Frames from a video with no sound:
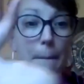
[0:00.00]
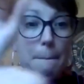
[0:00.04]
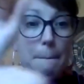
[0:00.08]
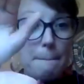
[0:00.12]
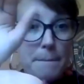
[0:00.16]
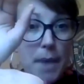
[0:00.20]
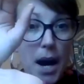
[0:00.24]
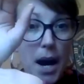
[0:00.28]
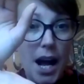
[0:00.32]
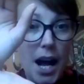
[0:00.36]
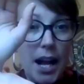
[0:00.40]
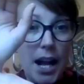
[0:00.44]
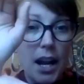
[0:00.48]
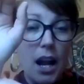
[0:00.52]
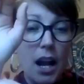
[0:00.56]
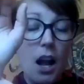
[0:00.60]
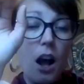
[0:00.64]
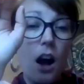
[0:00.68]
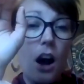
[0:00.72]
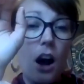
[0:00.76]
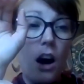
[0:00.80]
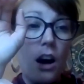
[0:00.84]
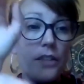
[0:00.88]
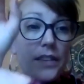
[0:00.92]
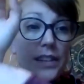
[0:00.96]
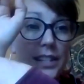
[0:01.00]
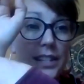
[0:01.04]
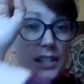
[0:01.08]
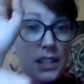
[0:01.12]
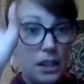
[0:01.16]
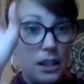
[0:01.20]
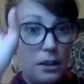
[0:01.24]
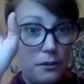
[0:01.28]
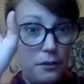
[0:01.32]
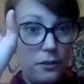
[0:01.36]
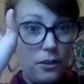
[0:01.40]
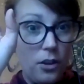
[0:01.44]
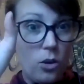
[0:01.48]
but on the
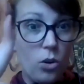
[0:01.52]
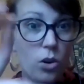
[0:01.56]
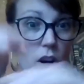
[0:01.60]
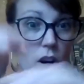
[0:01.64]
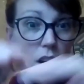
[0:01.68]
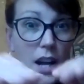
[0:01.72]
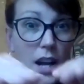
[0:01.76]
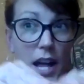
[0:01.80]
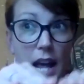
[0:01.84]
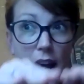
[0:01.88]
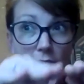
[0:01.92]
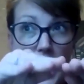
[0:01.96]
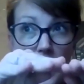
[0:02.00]
sea floor,